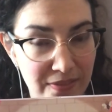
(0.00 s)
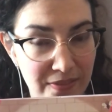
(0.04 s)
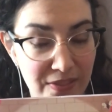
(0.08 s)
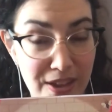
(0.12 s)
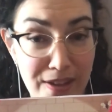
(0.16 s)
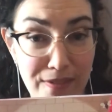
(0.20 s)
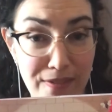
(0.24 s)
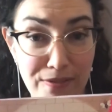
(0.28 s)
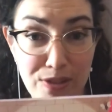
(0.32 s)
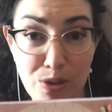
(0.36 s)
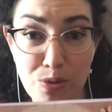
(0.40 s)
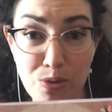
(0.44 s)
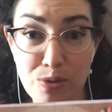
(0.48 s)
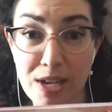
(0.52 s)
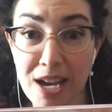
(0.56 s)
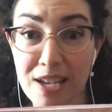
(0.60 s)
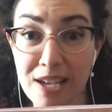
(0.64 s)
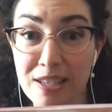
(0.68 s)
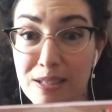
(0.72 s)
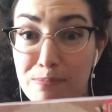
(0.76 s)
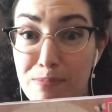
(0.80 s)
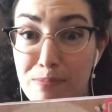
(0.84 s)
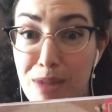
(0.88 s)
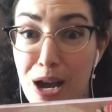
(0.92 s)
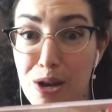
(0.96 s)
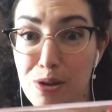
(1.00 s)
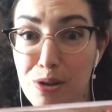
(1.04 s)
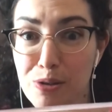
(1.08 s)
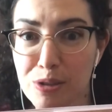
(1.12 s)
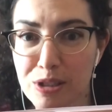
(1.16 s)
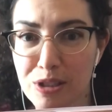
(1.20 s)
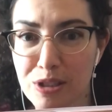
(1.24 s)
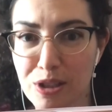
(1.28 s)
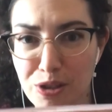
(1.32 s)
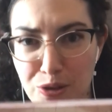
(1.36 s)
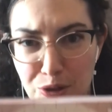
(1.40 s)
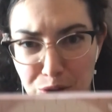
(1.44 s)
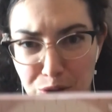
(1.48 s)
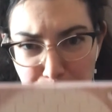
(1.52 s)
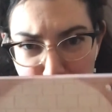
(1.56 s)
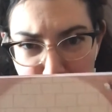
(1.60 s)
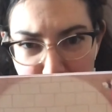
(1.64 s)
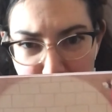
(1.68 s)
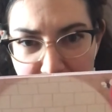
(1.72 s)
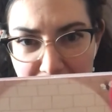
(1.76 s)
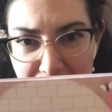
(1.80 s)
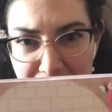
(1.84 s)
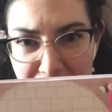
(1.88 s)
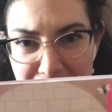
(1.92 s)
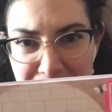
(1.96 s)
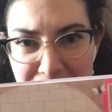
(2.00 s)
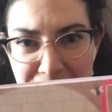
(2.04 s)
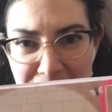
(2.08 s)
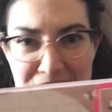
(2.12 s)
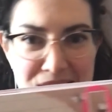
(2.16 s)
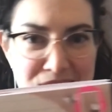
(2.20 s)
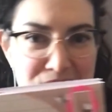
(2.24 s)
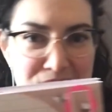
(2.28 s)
If you guessed mouse, you're correct.